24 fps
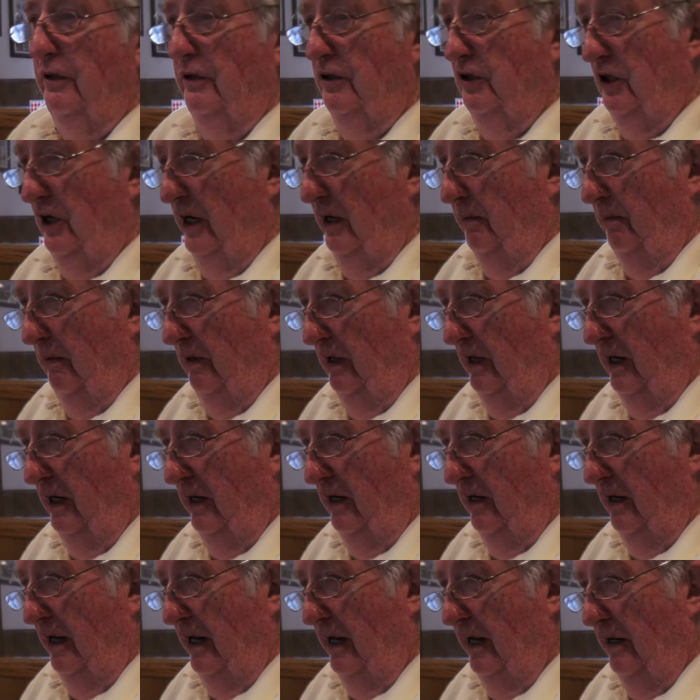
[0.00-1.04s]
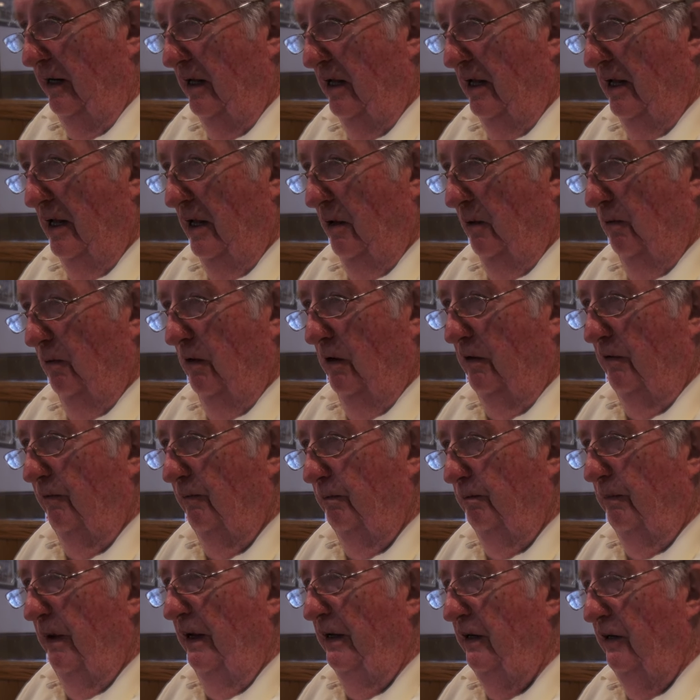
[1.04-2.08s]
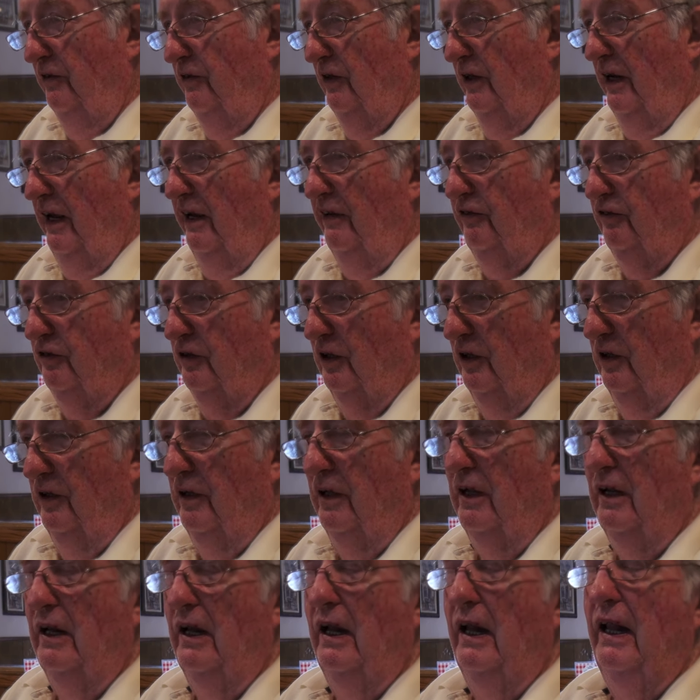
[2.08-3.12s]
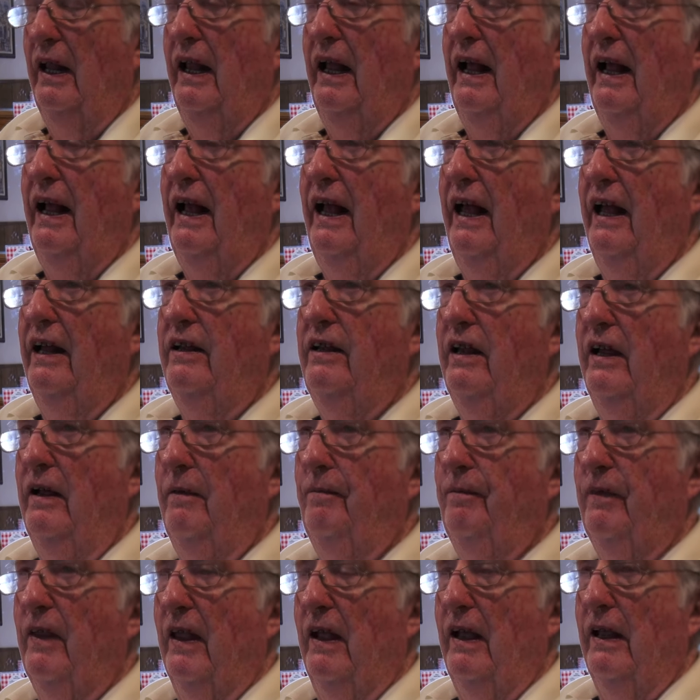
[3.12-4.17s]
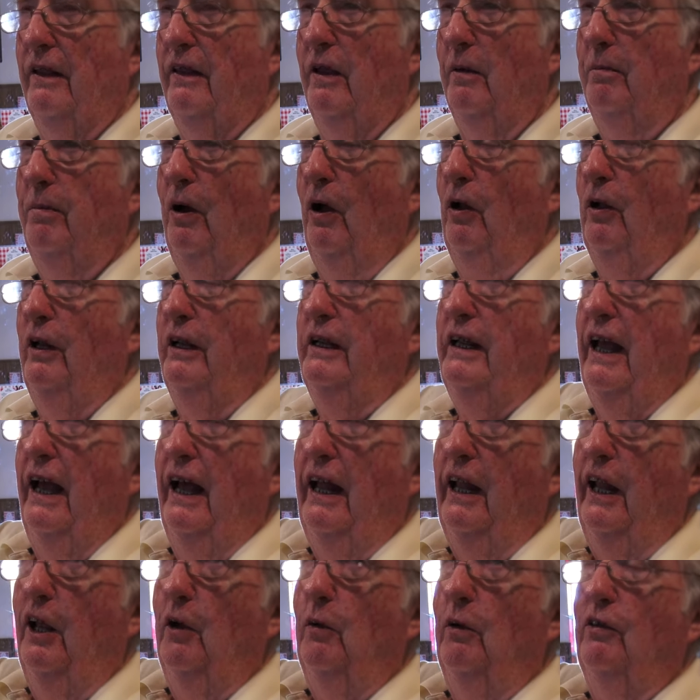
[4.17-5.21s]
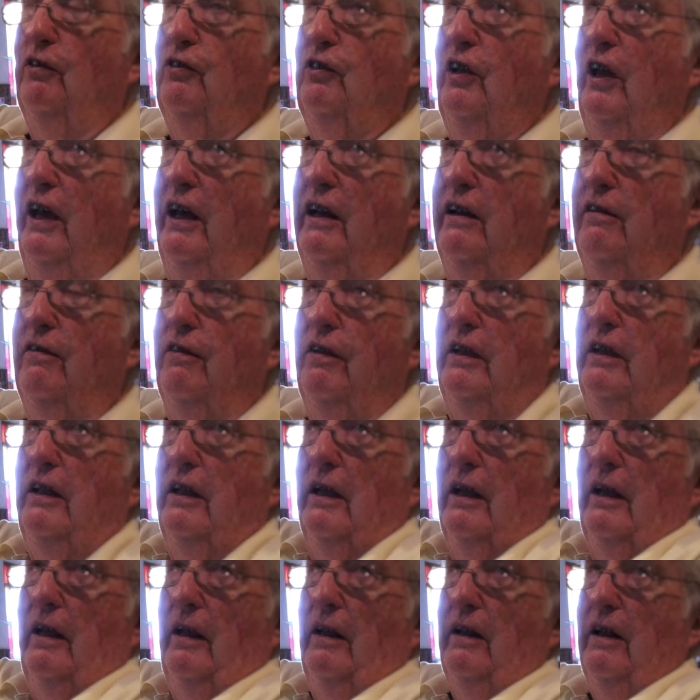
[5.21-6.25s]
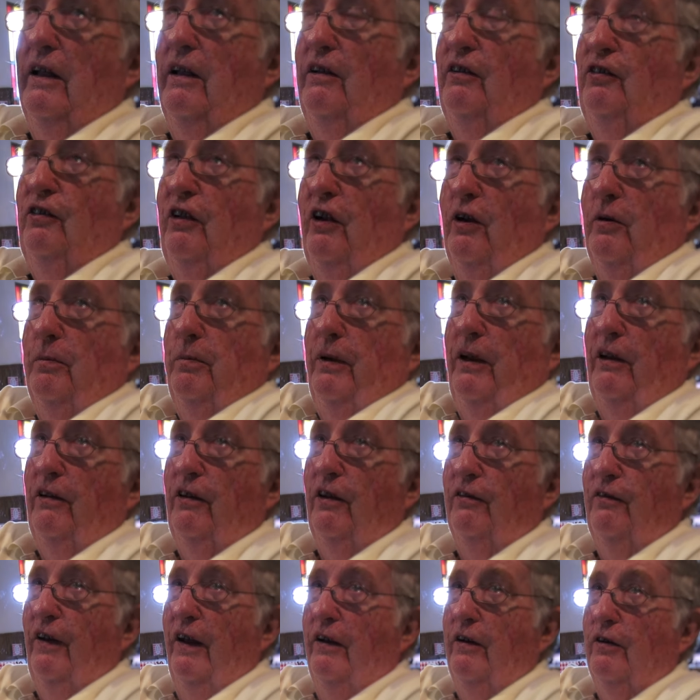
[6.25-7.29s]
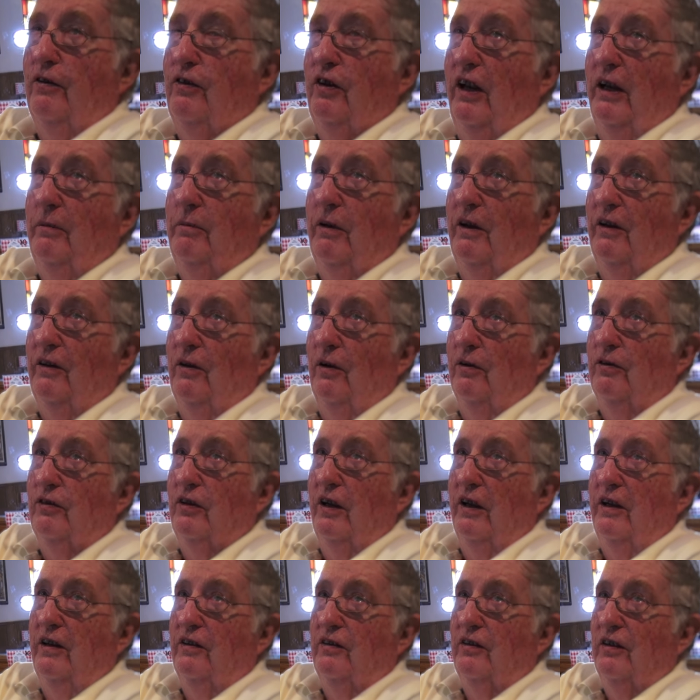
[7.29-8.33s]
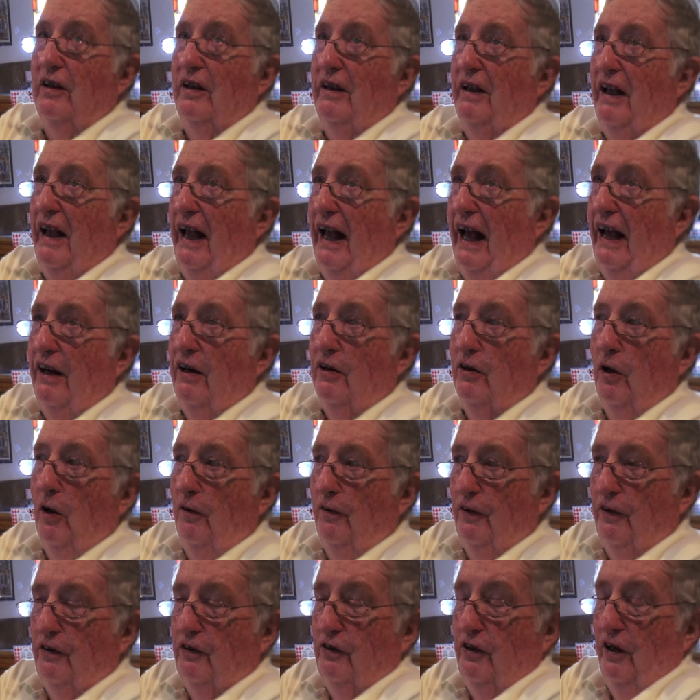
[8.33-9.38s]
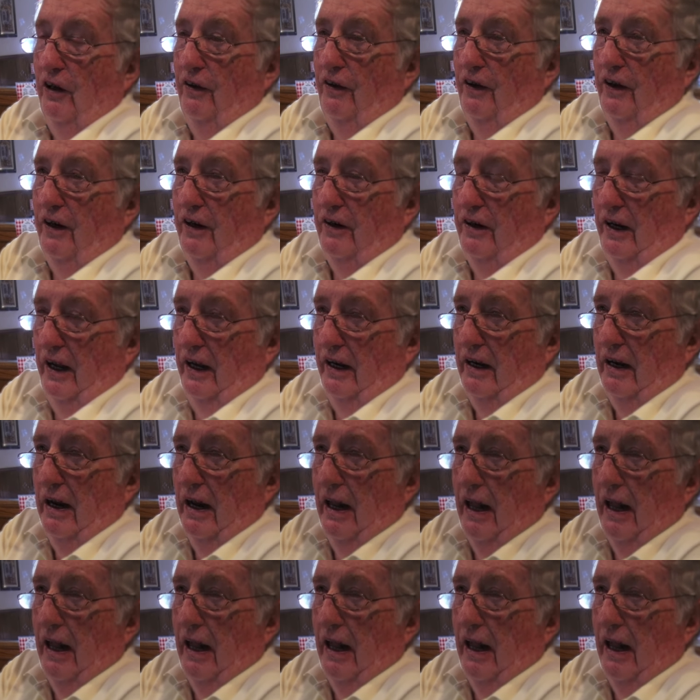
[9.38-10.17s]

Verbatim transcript: John Mullane and I were buddies in high school, and the bowling alley was kind of the centerpiece of entertainment in those days. I don't know if it's still there or not.